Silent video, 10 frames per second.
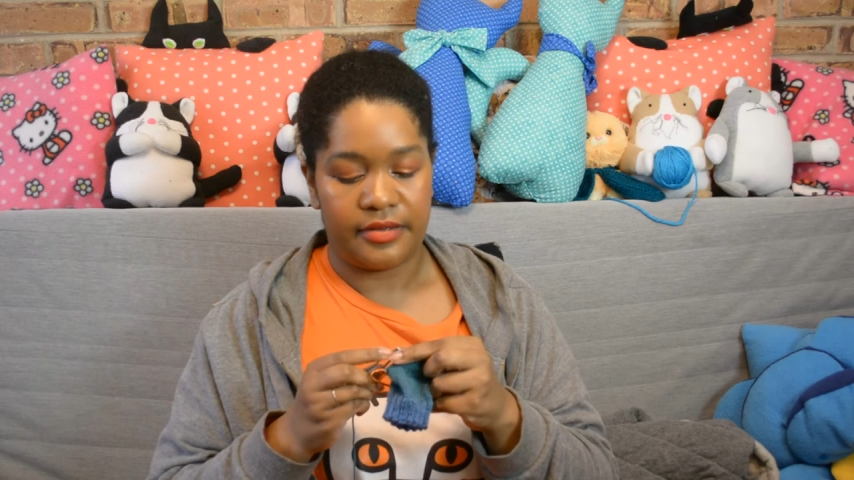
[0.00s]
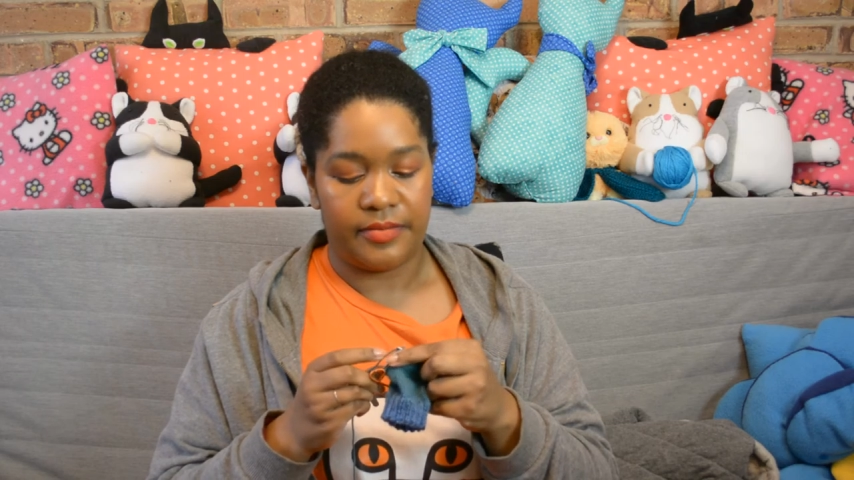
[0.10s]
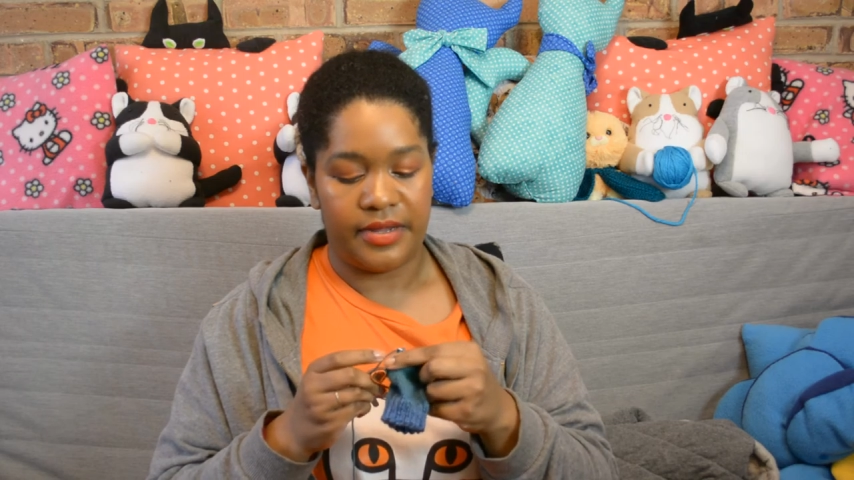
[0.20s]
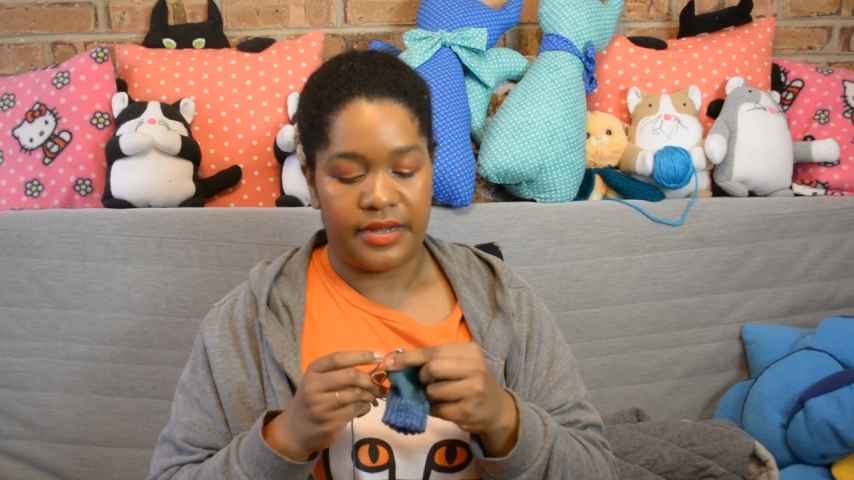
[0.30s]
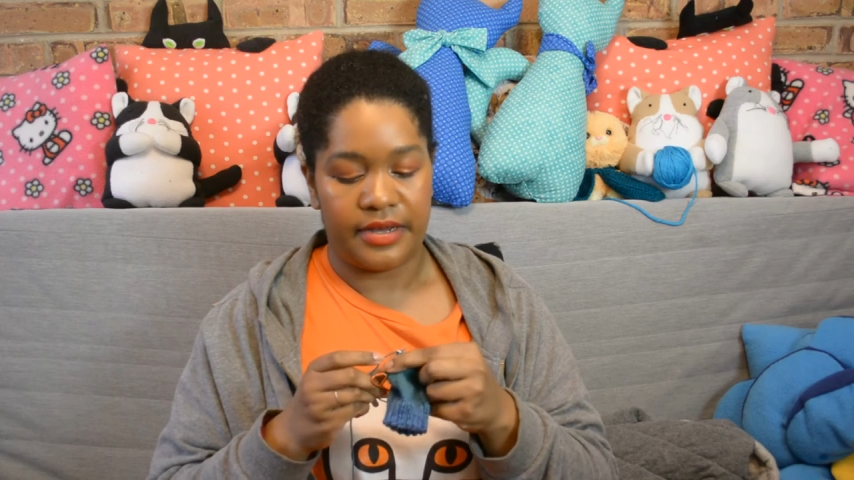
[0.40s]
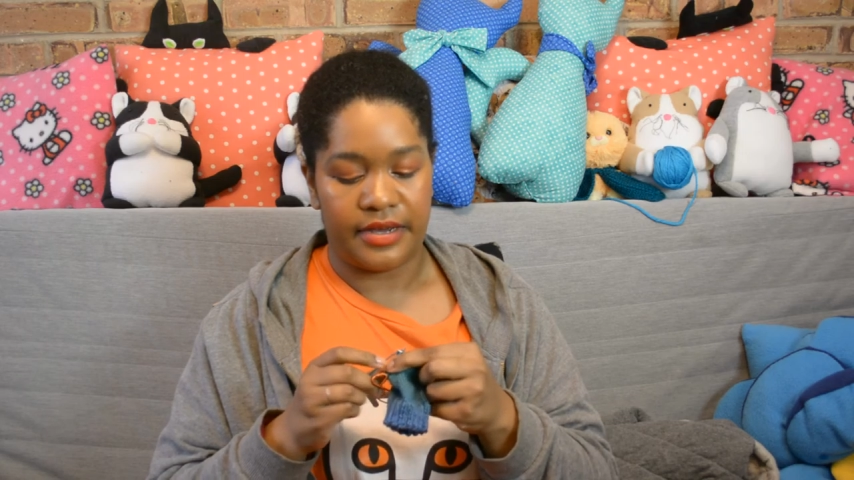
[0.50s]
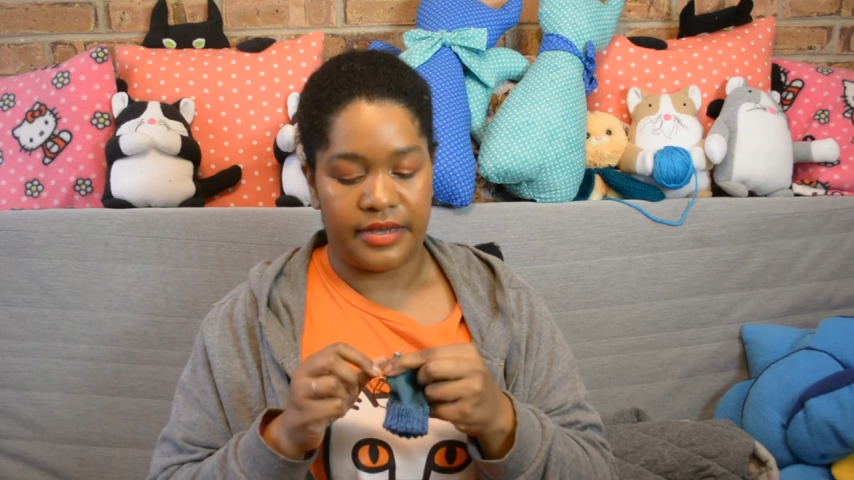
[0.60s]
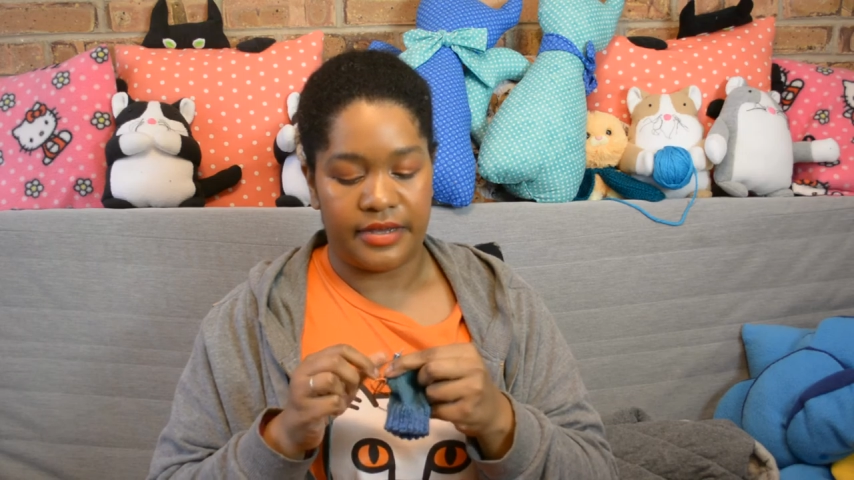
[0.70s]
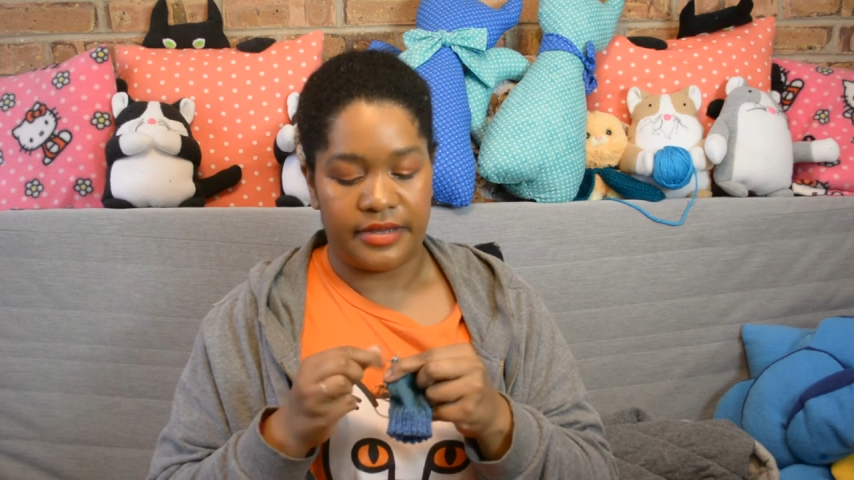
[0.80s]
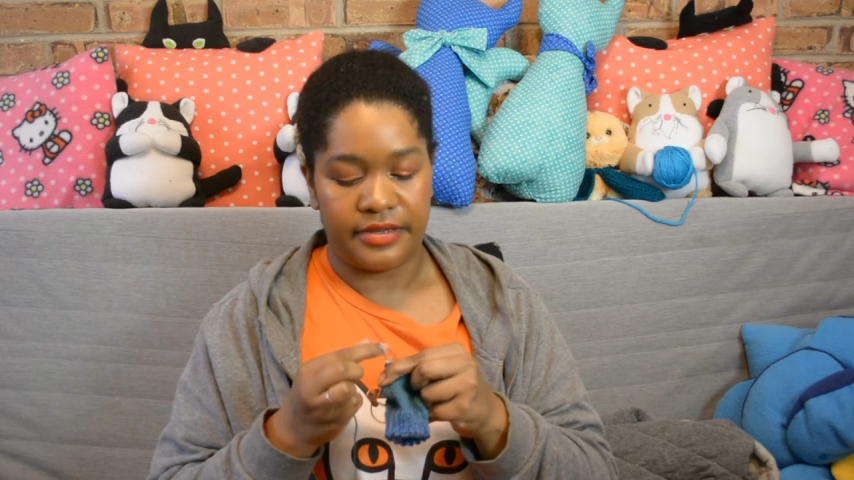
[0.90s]

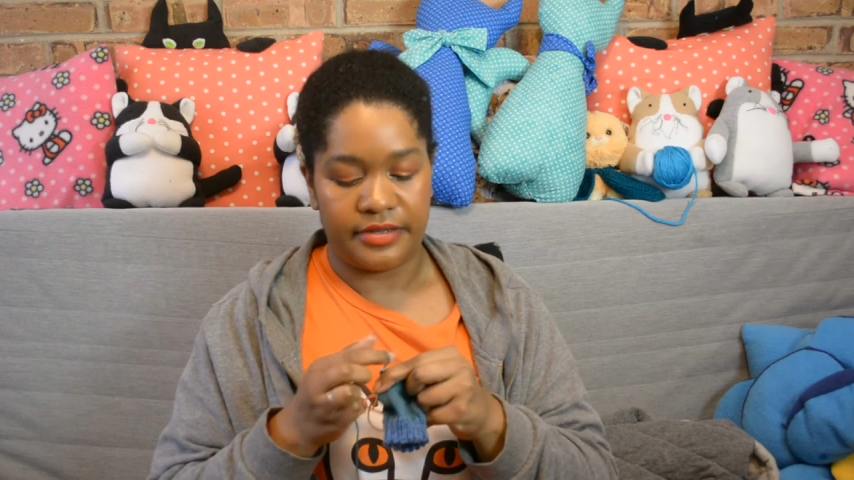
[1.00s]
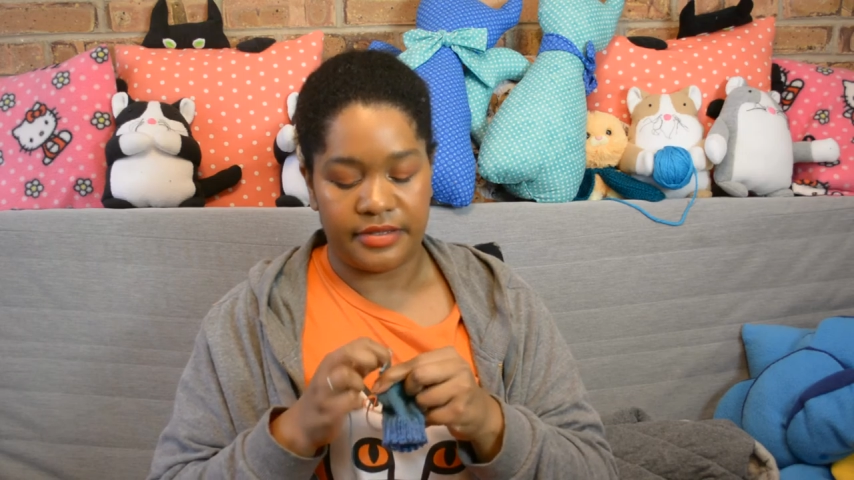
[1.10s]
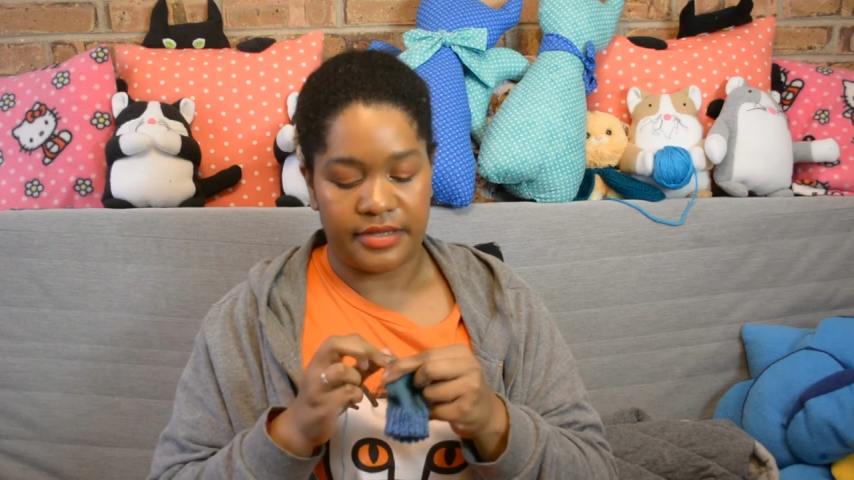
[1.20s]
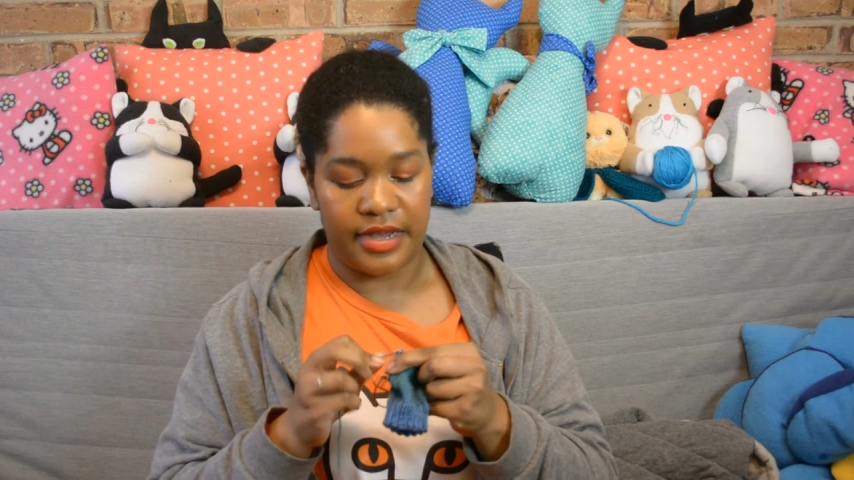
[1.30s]
because